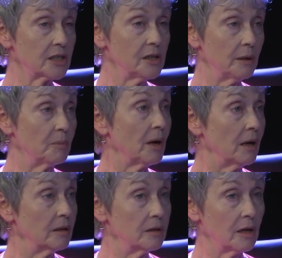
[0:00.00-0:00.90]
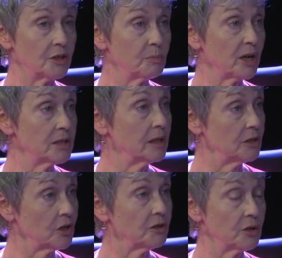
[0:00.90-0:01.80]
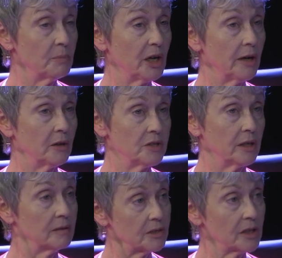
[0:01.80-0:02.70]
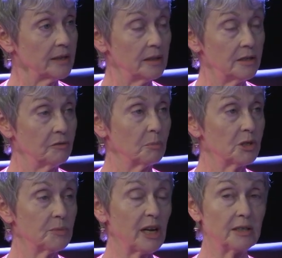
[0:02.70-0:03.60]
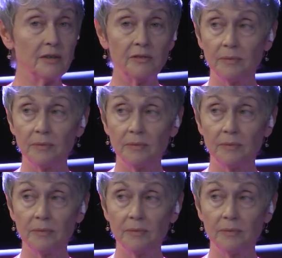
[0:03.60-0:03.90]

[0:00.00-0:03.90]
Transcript: clip. Not surprisingly, it's also about housing, slightly different perspective.